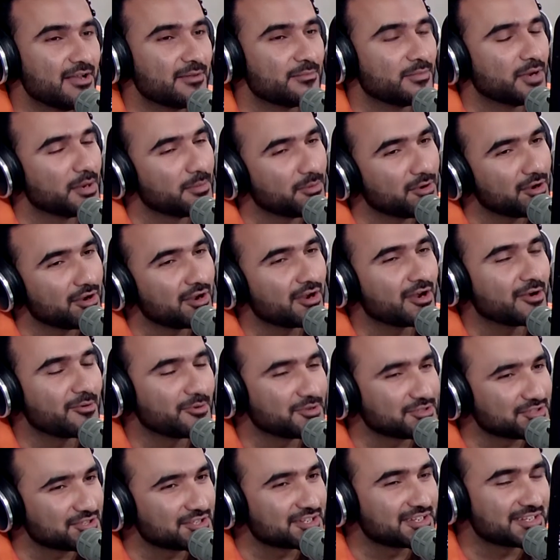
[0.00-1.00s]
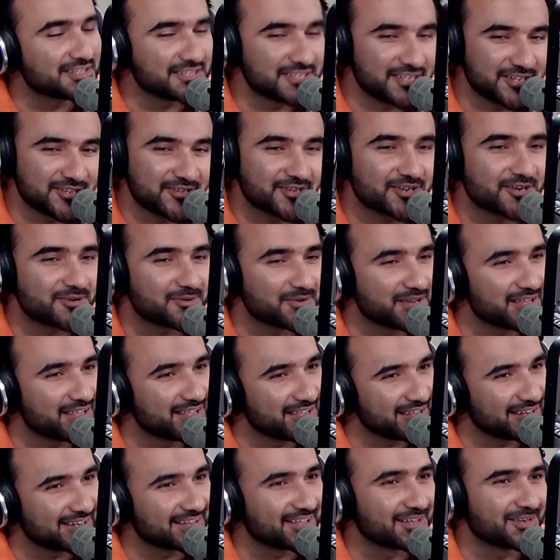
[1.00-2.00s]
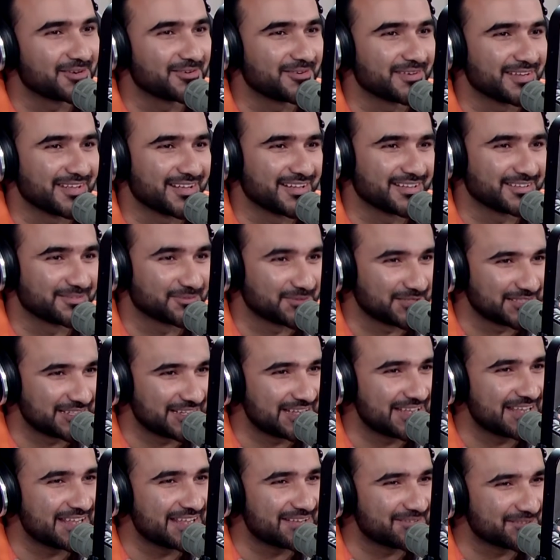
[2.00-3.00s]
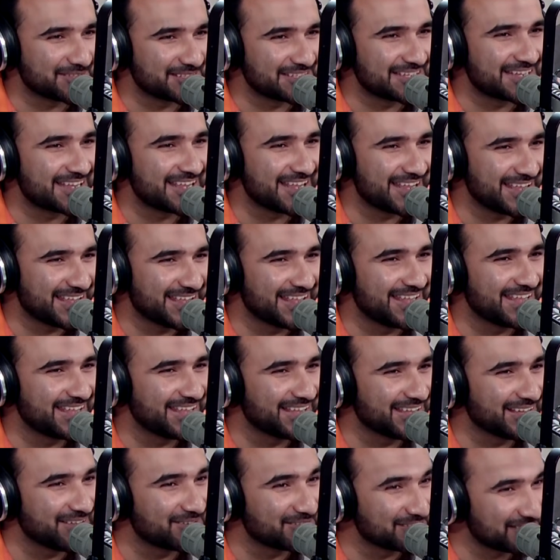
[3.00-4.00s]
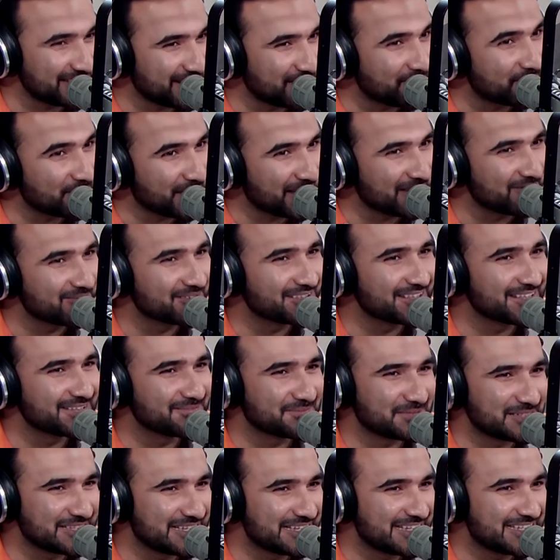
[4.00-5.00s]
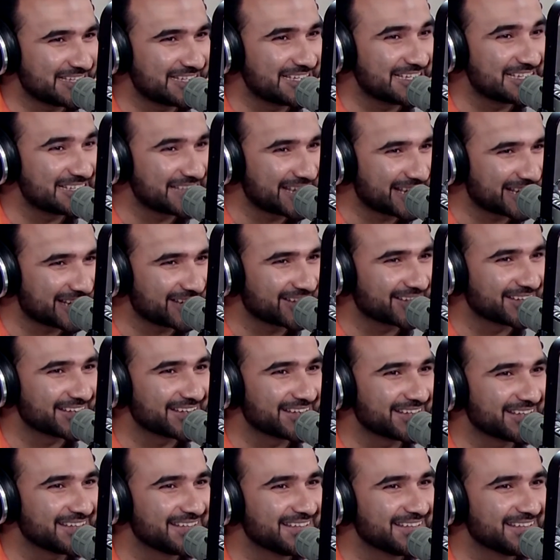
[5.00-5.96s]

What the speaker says: Baba, I want to continue a career in culinary arts? Was he okay with it? Did he take it lightly?